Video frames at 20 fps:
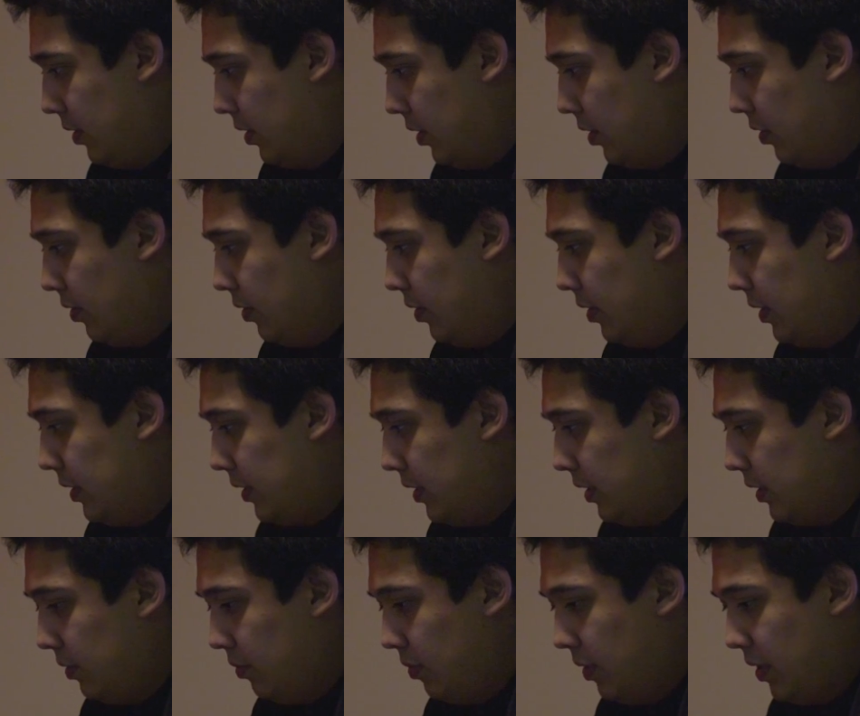So this
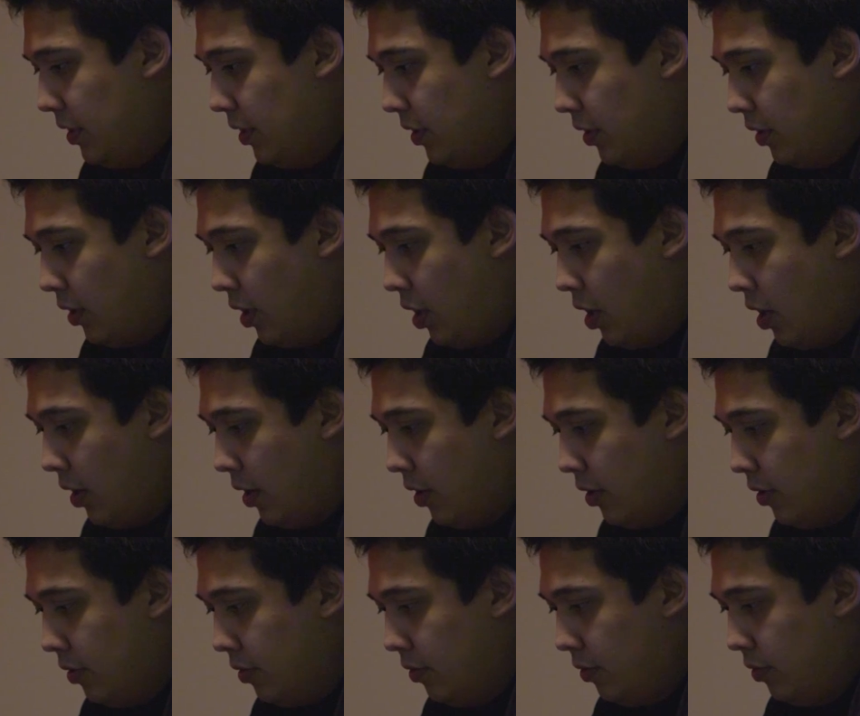is with the
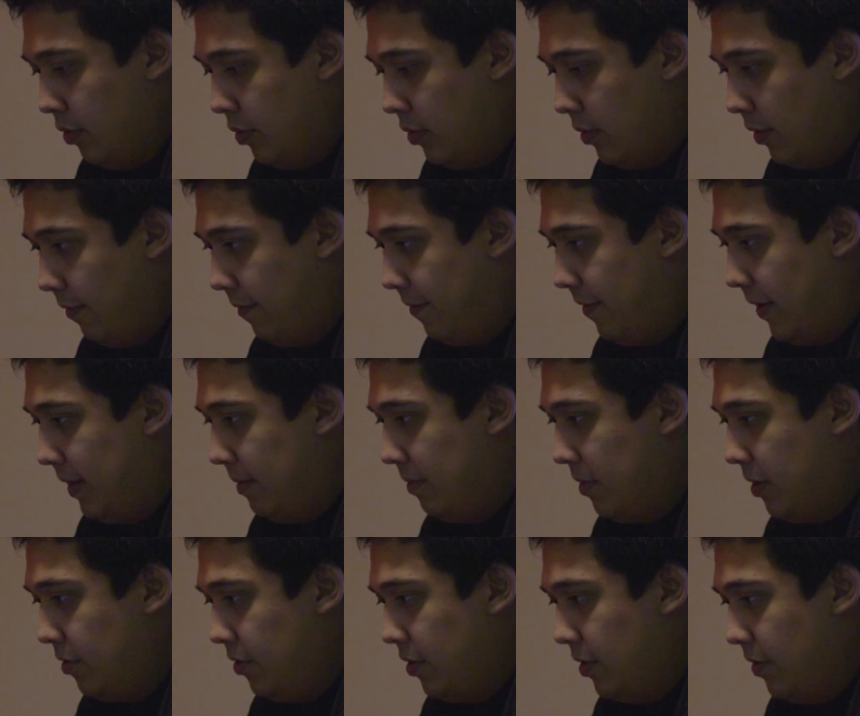auto fan
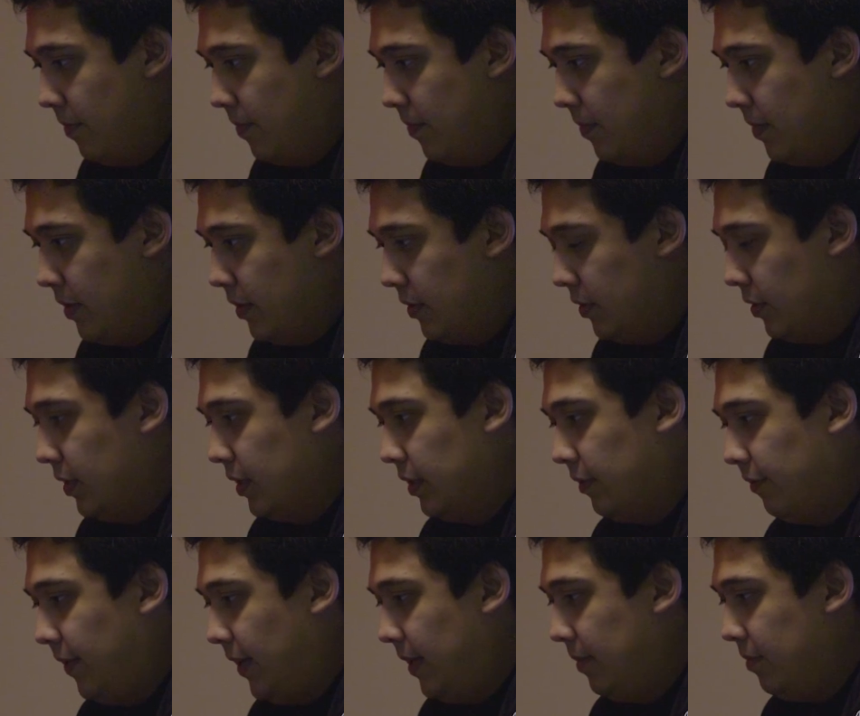mode. So this
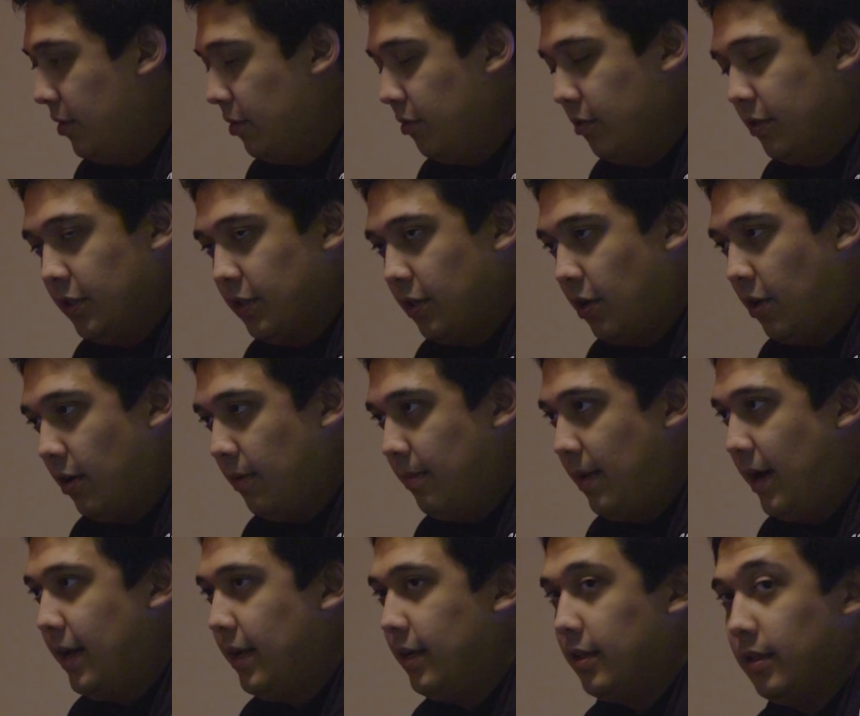fan mode is
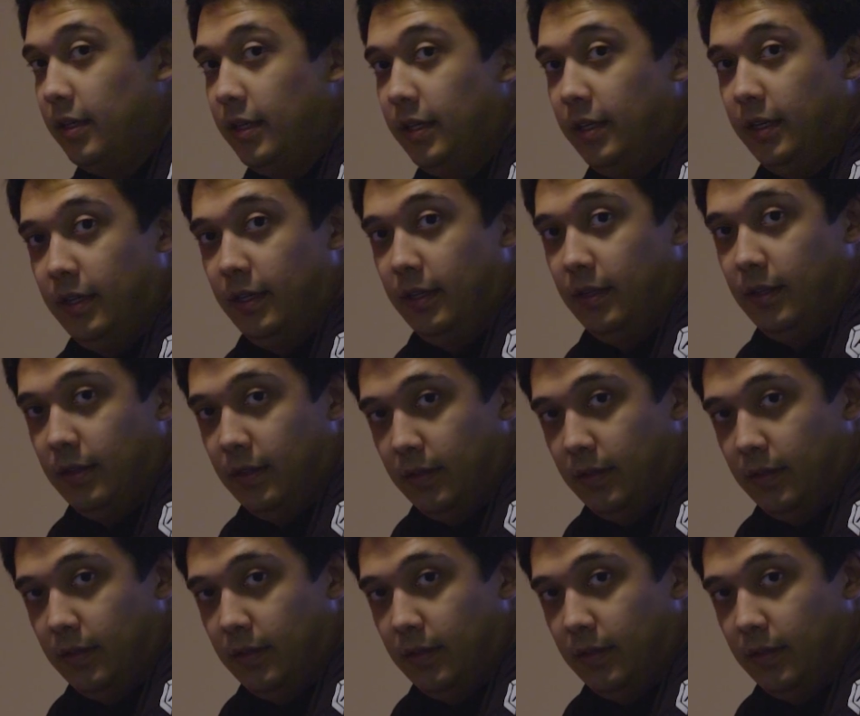automatically